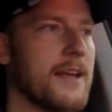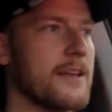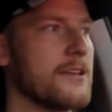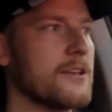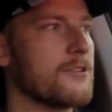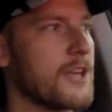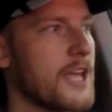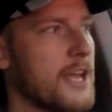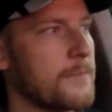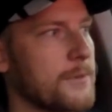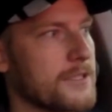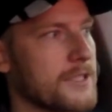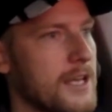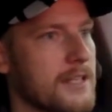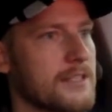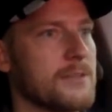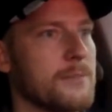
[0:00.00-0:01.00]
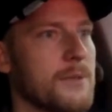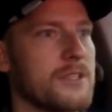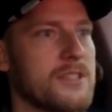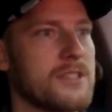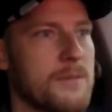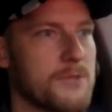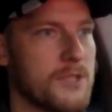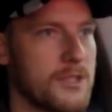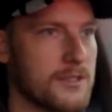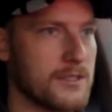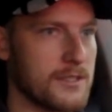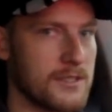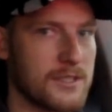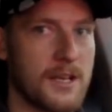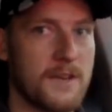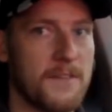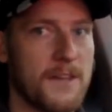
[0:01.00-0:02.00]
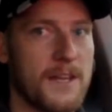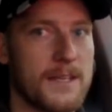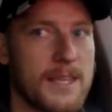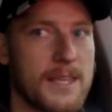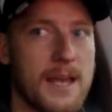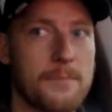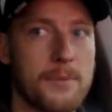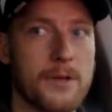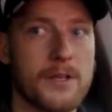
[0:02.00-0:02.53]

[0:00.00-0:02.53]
I know campers got some exemptions and stuff like that,